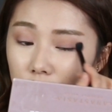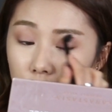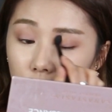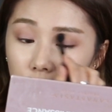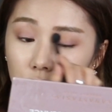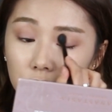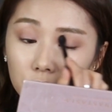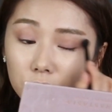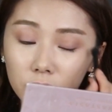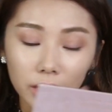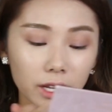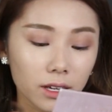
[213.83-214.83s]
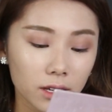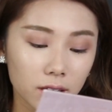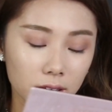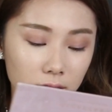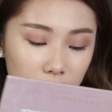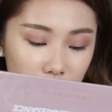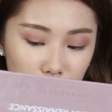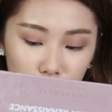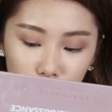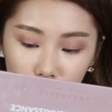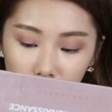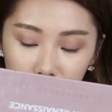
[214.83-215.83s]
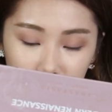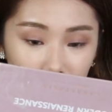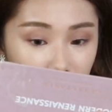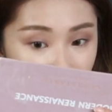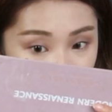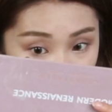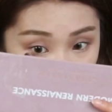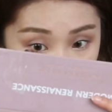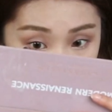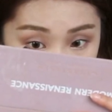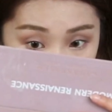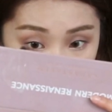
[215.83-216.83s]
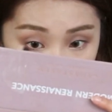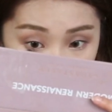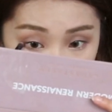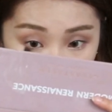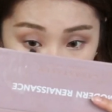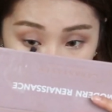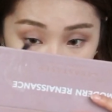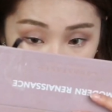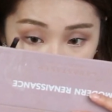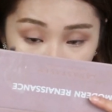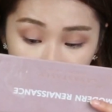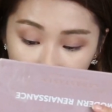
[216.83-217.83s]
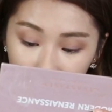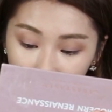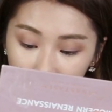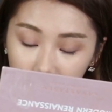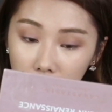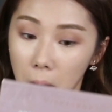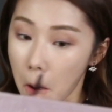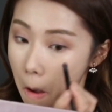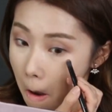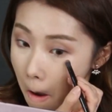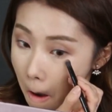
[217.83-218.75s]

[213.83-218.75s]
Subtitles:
choose to like drop the hair right now.